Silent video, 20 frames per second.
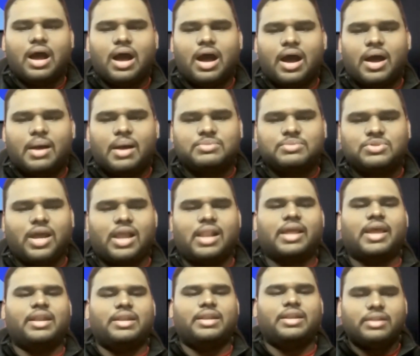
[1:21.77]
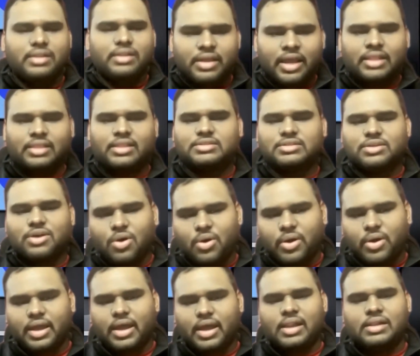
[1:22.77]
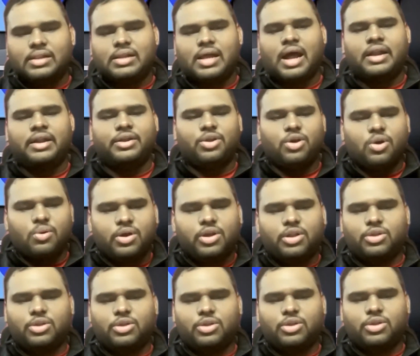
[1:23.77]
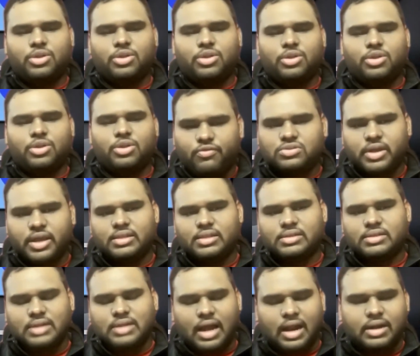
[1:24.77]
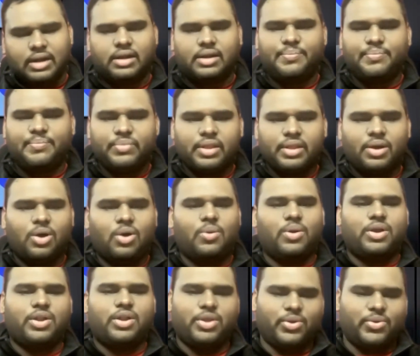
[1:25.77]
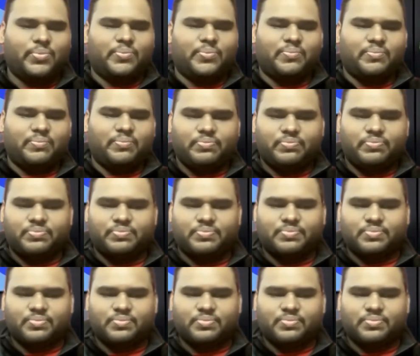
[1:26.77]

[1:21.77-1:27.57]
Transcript: So I'll get this going. I'll hand it over to you folks to get this started. Over to you.